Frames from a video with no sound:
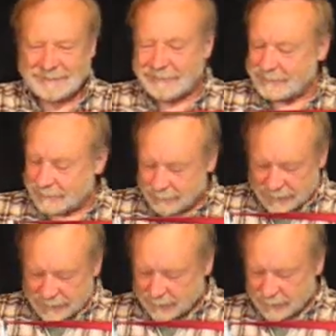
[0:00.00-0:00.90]

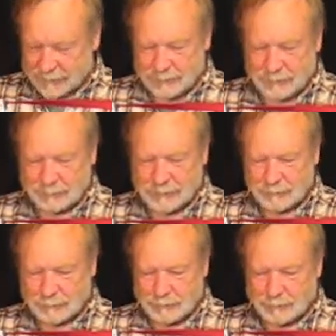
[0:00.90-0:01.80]
Sometimes they just don't want to
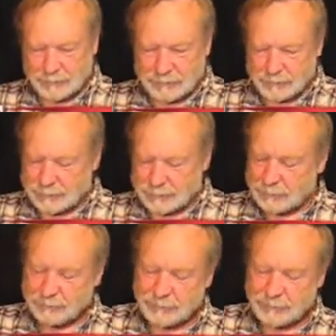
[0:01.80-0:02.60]
do what you want them to do.